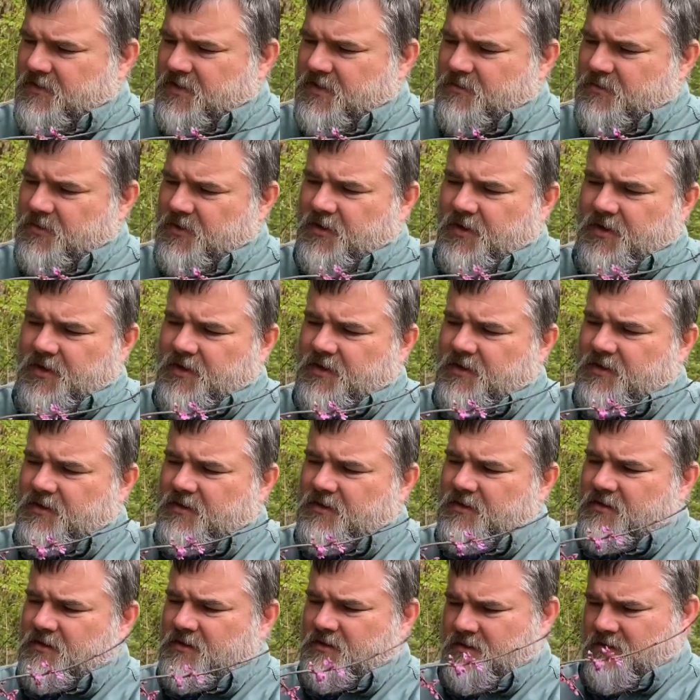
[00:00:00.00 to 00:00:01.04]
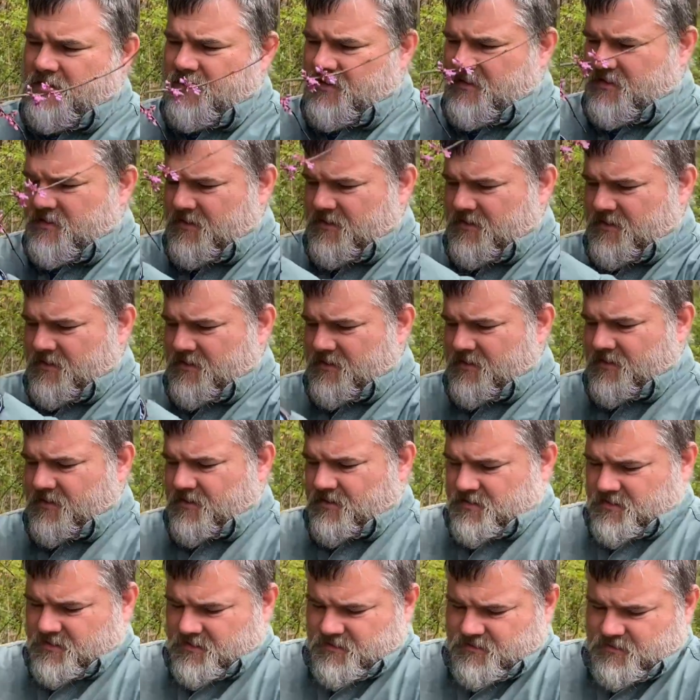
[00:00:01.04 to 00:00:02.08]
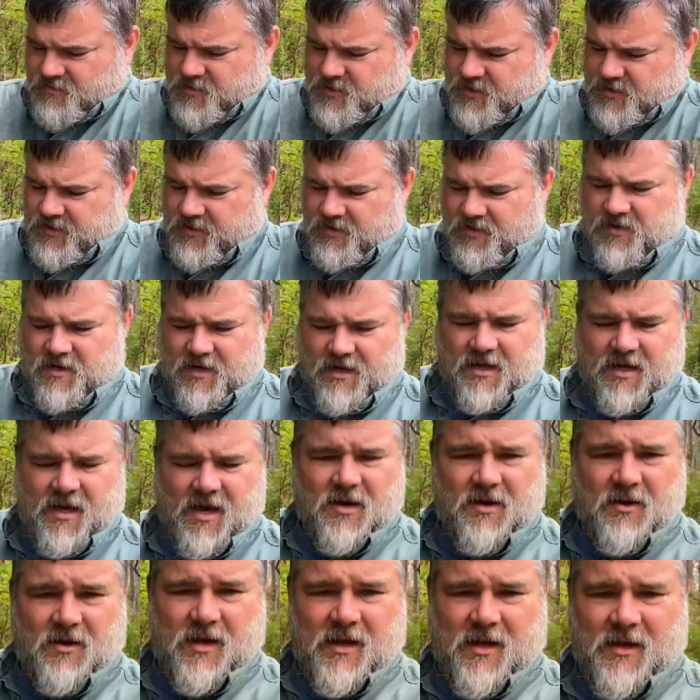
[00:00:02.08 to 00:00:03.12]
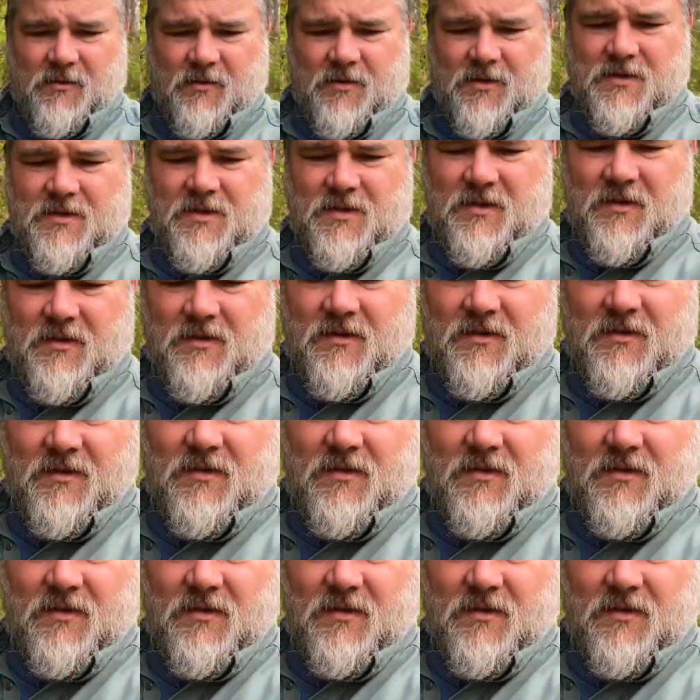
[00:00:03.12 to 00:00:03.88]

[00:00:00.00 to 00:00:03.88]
That way you can get into an in-depth study of the subject. But I do want to